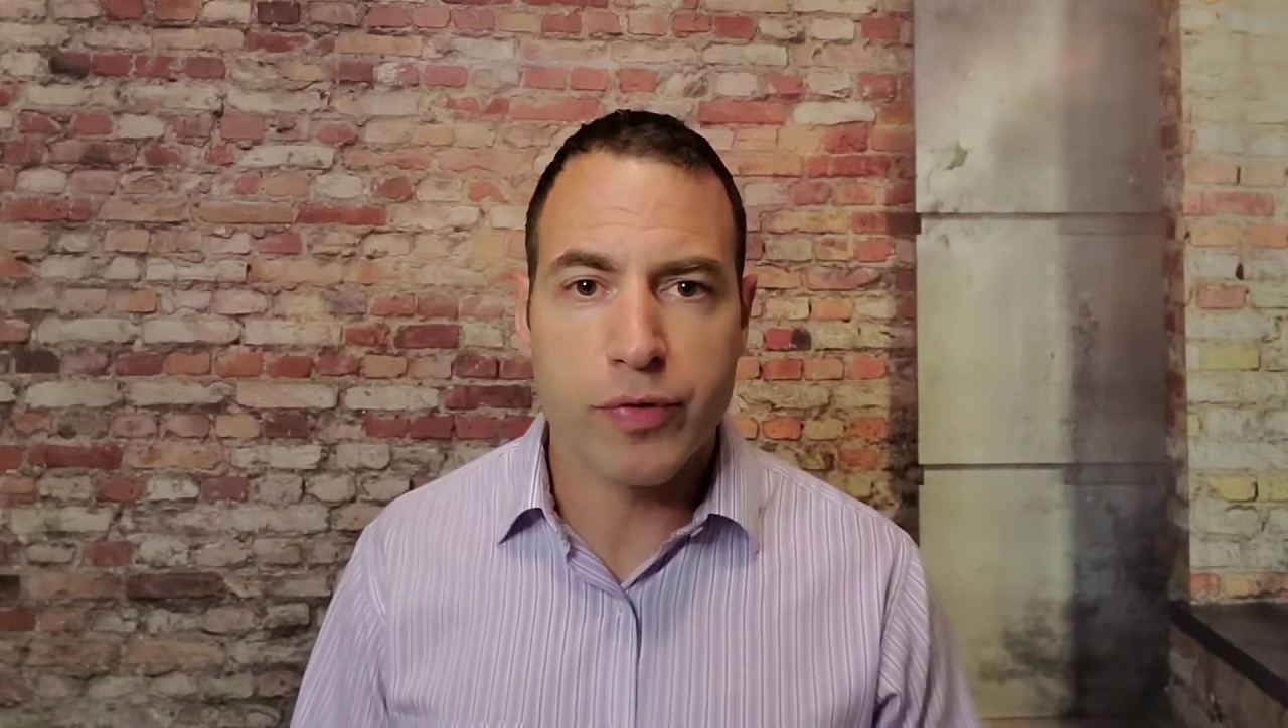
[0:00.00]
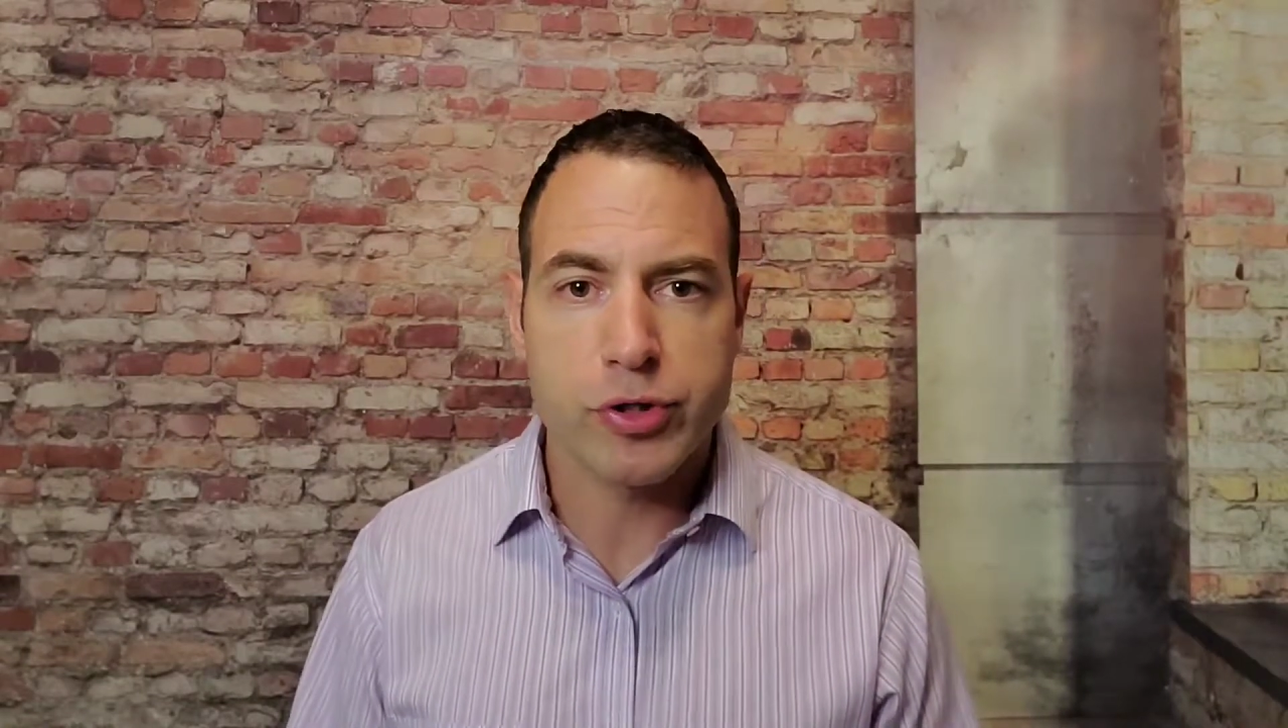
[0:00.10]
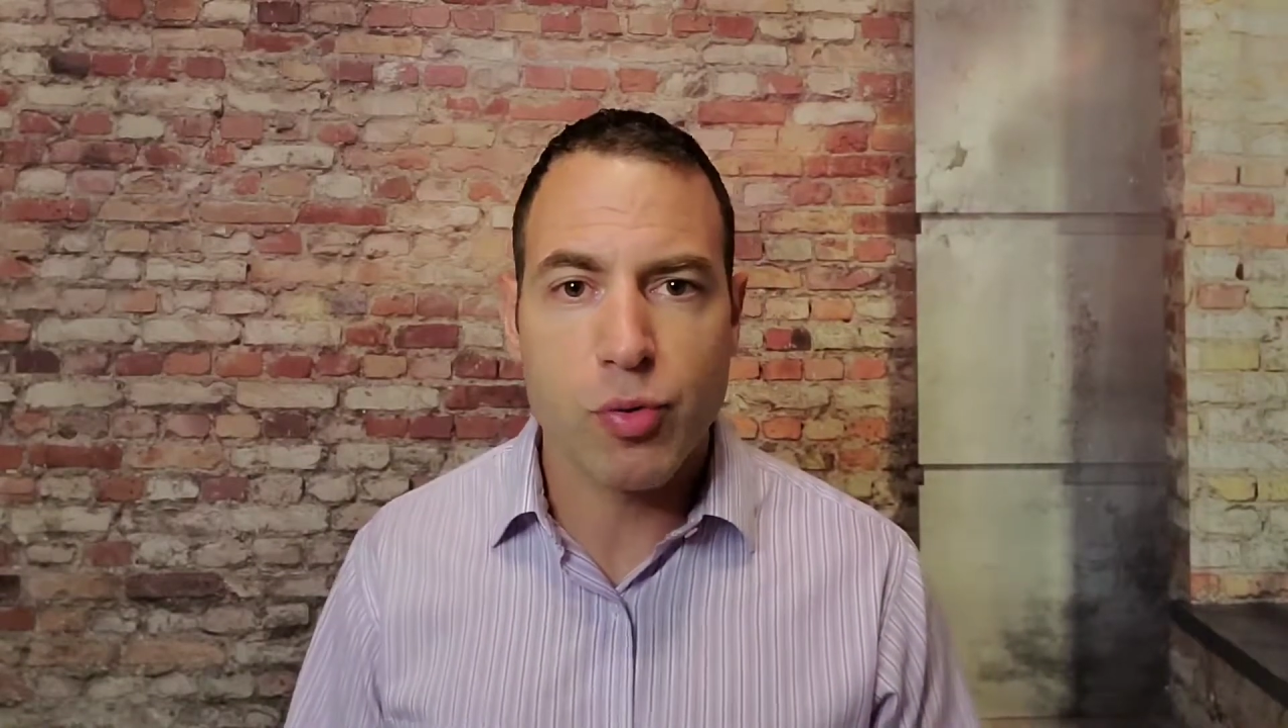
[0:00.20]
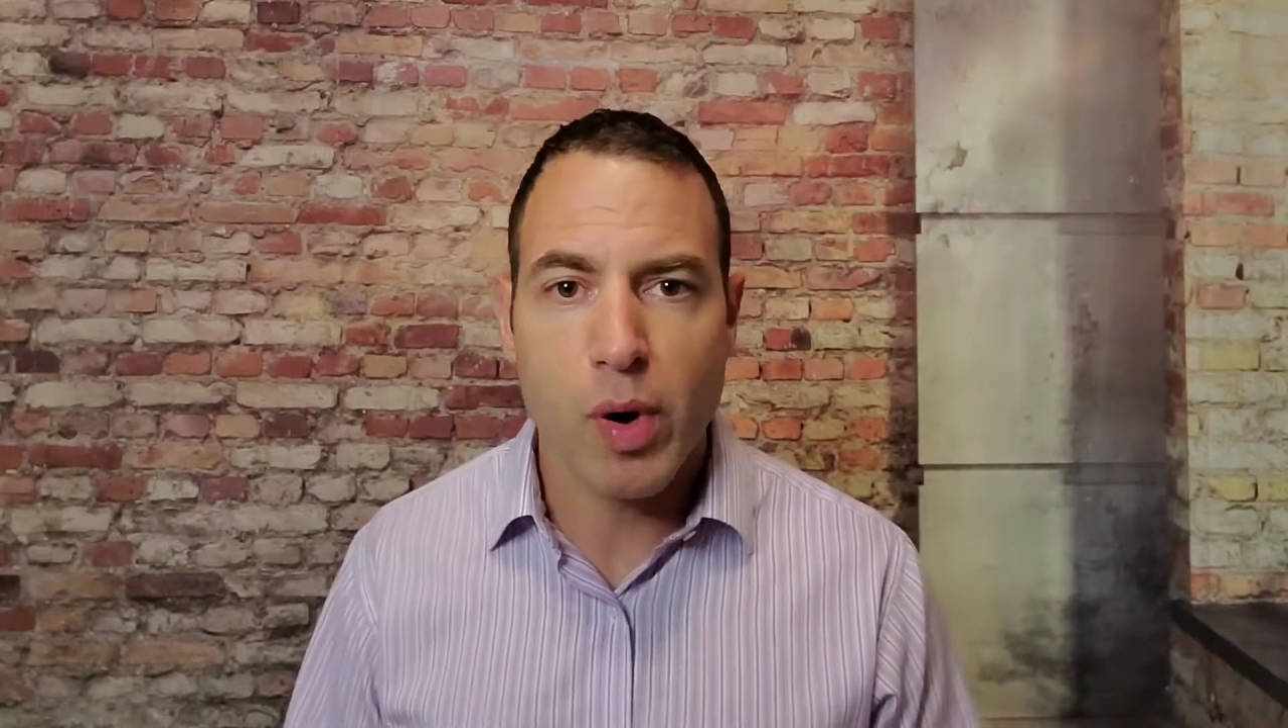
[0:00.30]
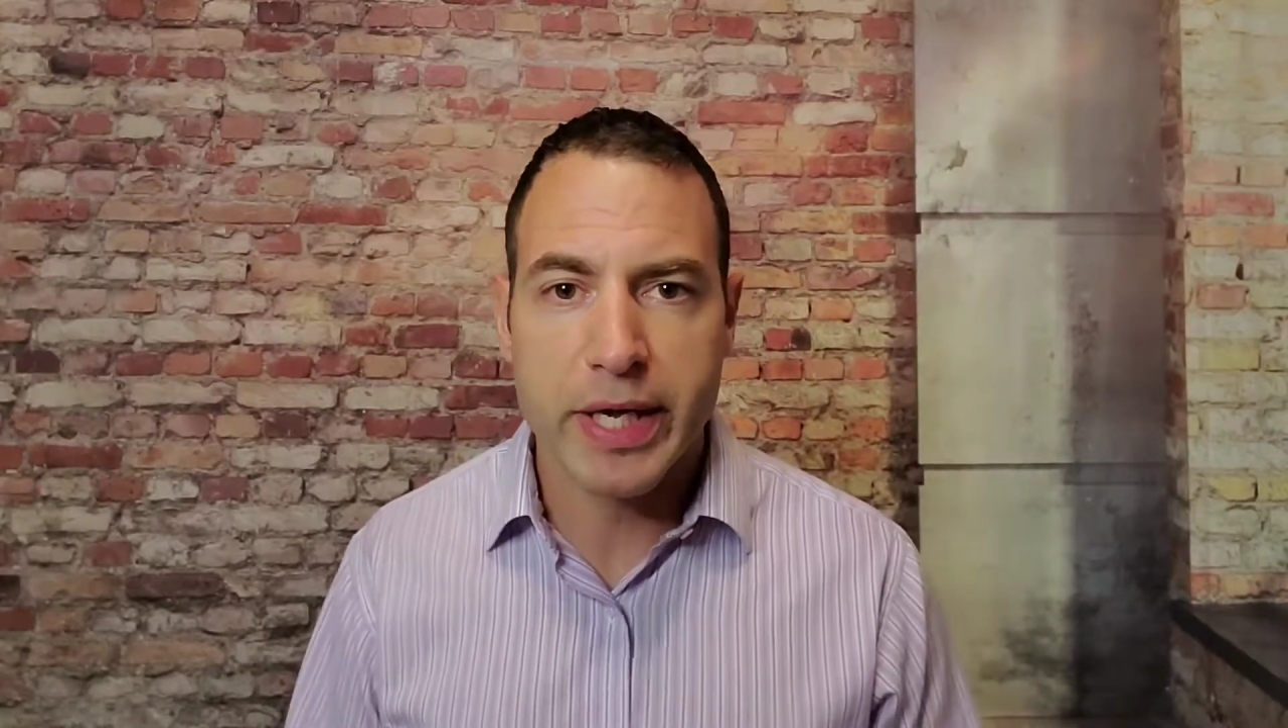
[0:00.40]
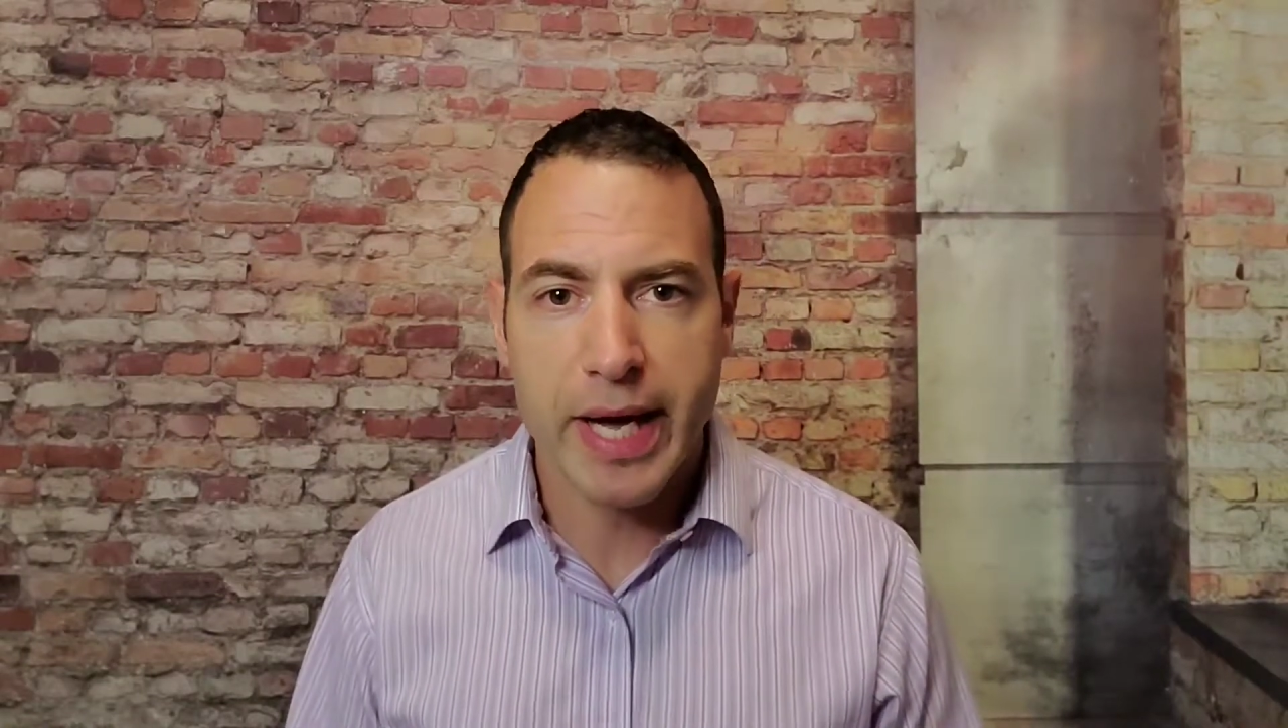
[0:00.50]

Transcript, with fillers: 20